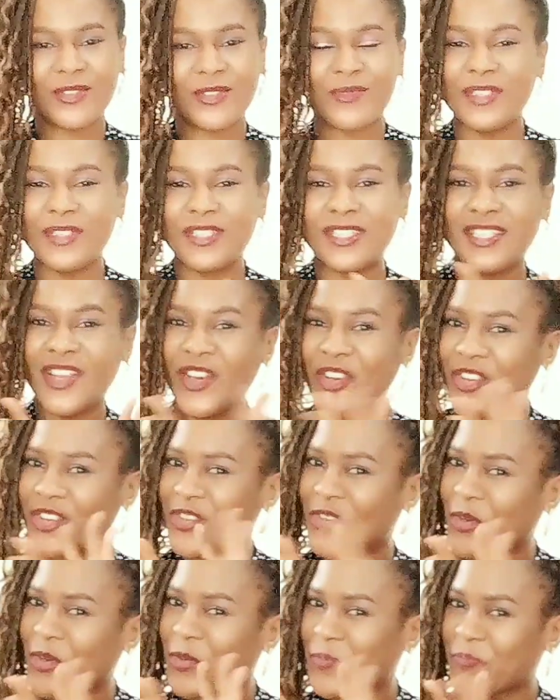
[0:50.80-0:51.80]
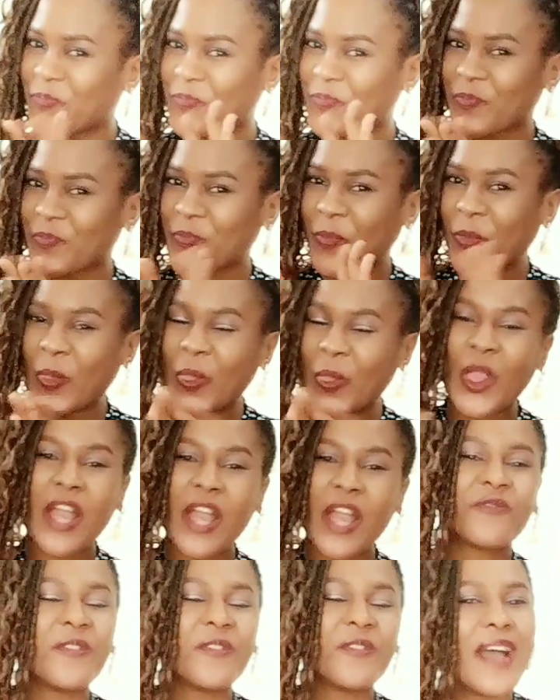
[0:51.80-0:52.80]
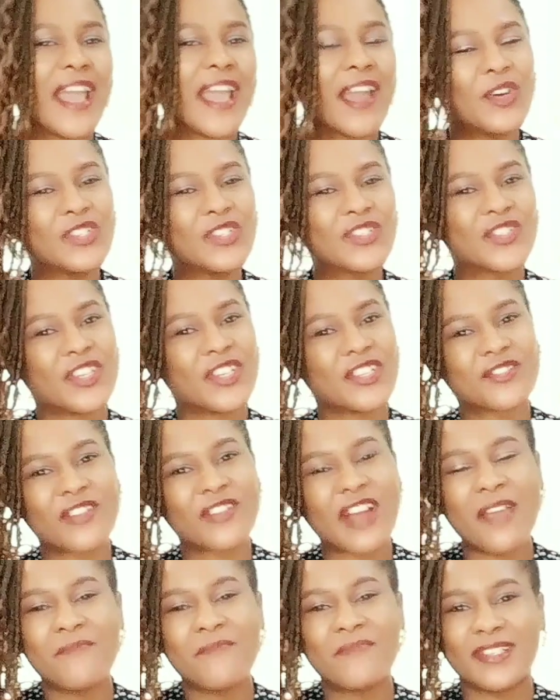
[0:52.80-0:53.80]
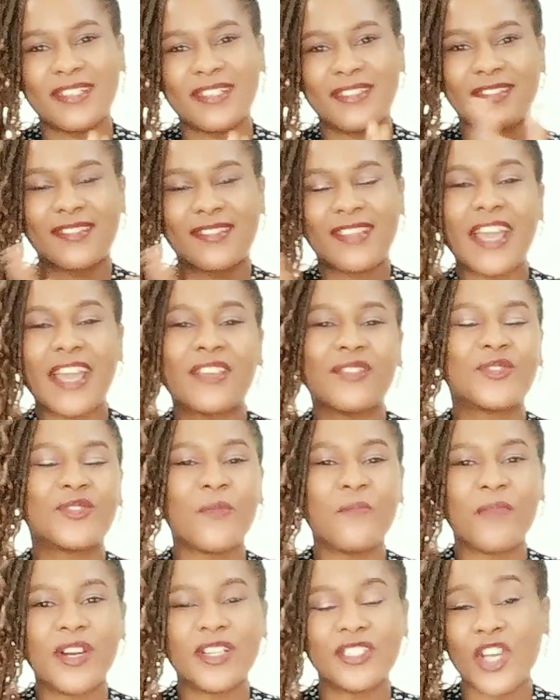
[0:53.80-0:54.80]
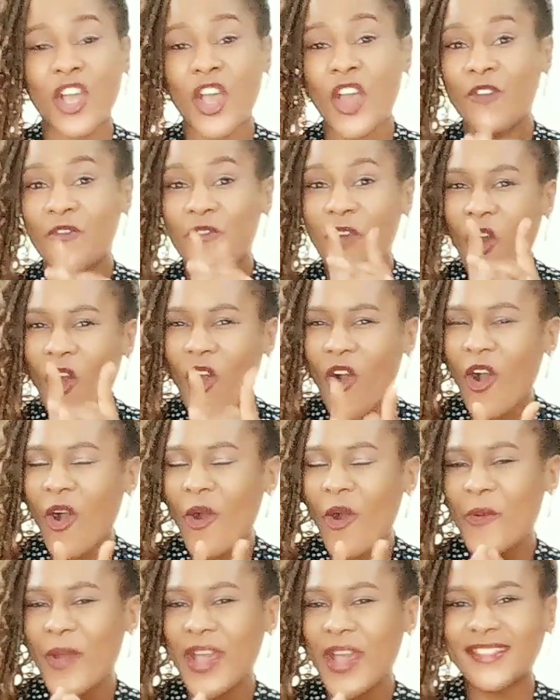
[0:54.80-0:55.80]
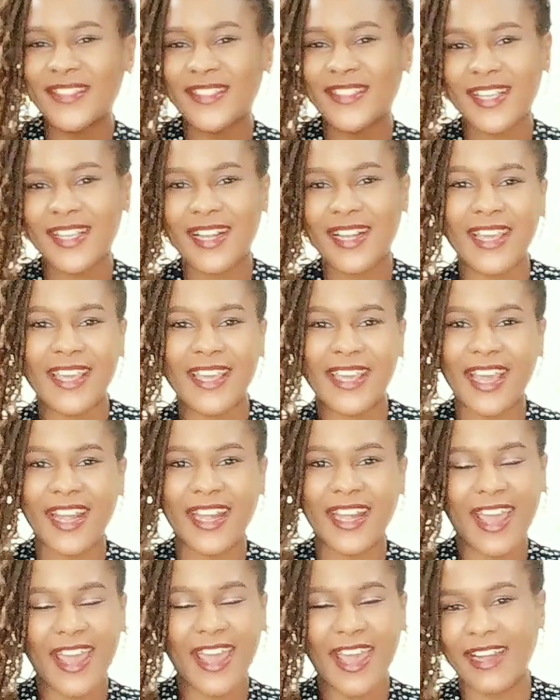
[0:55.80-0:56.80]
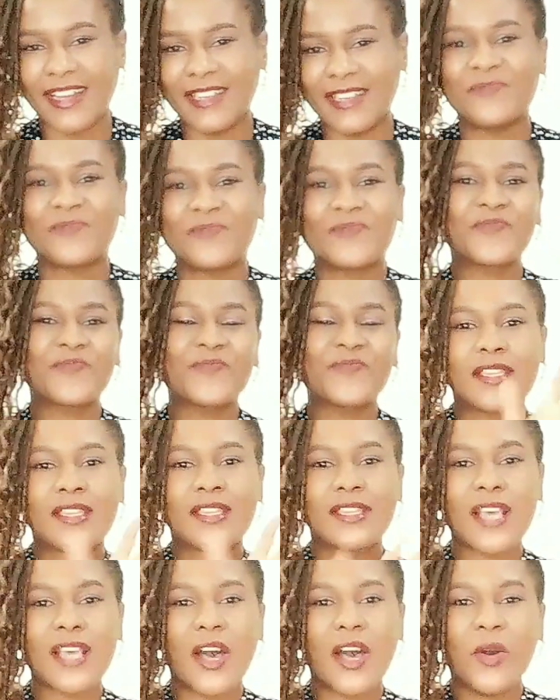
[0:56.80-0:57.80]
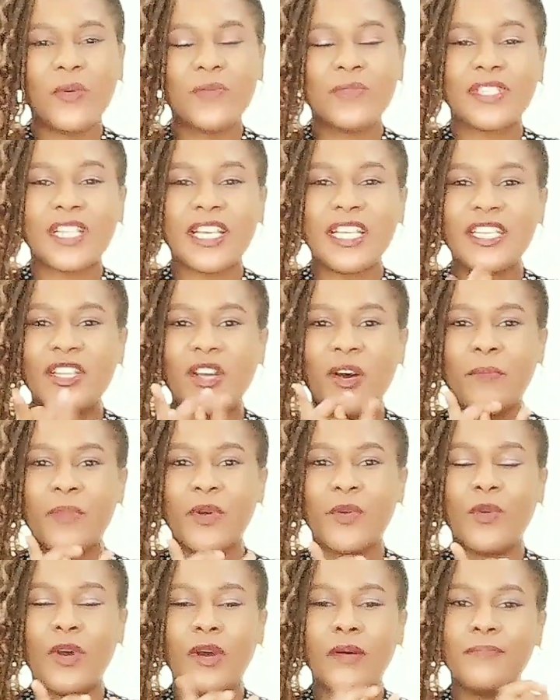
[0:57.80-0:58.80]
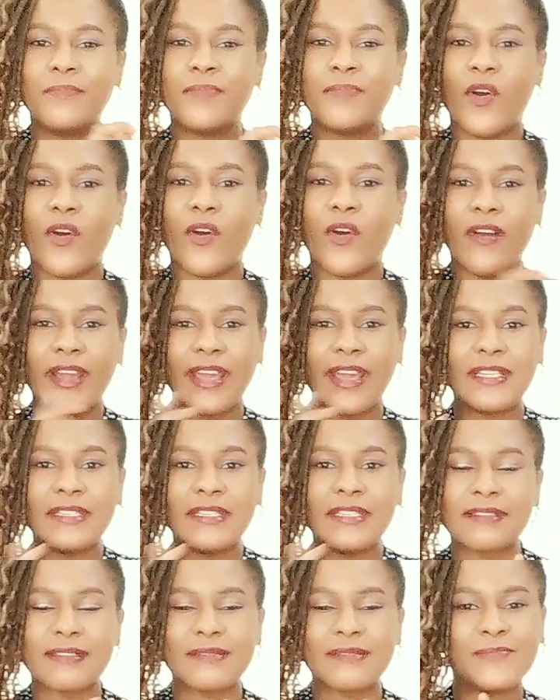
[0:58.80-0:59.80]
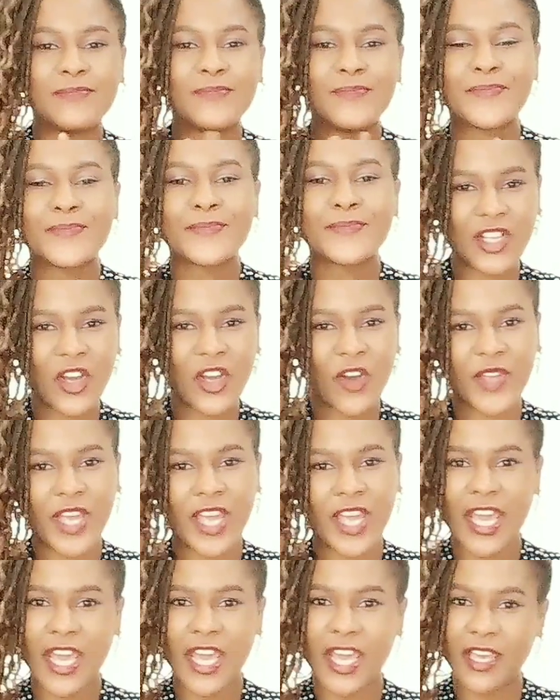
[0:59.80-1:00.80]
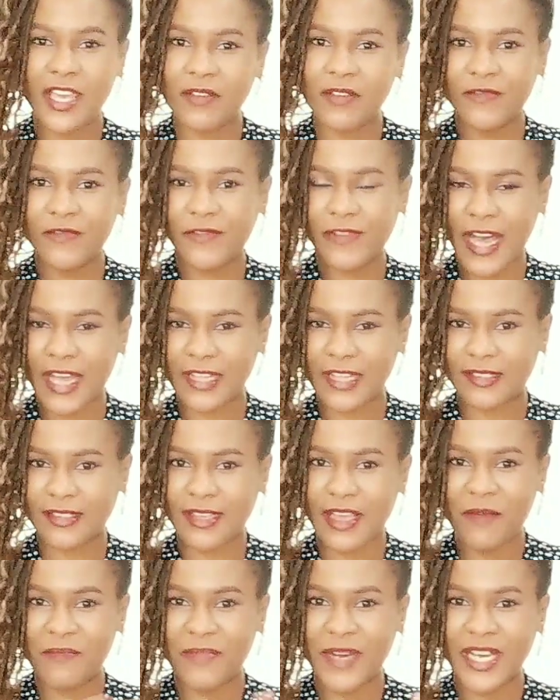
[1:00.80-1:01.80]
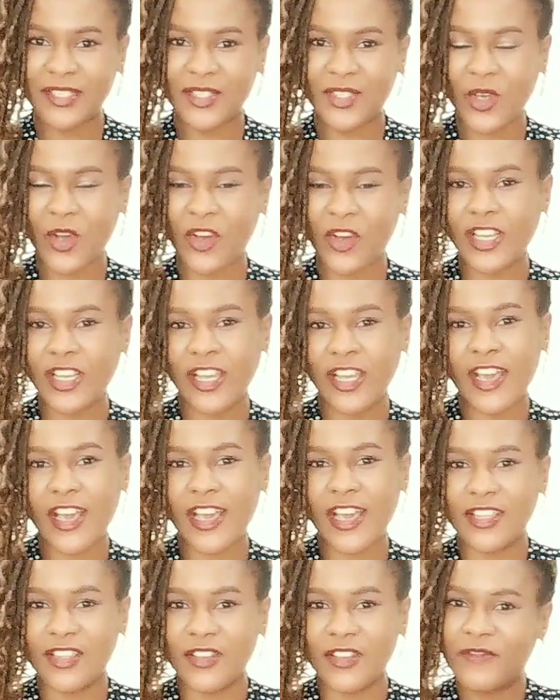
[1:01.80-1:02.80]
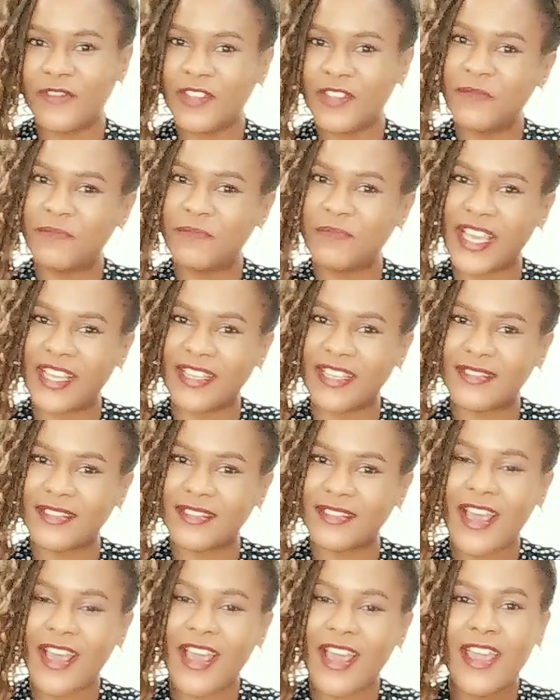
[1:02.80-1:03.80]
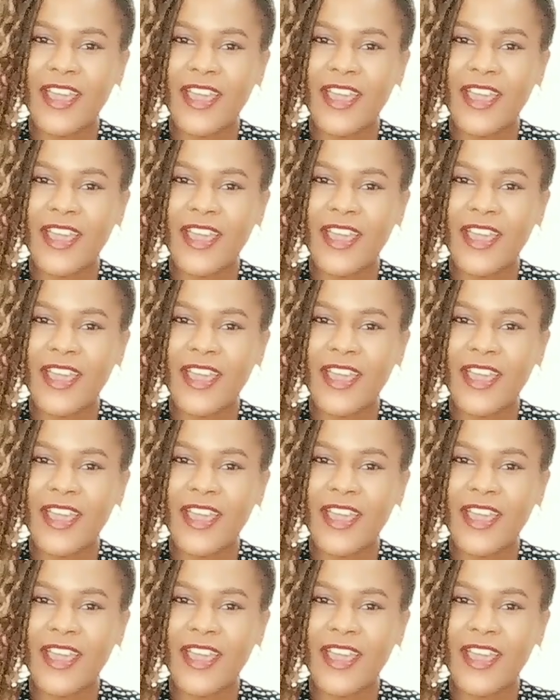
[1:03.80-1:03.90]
to me. To my old subscribers, thank you so much for always clicking in. So the number one point of the hidden facts about studying here in the Philippines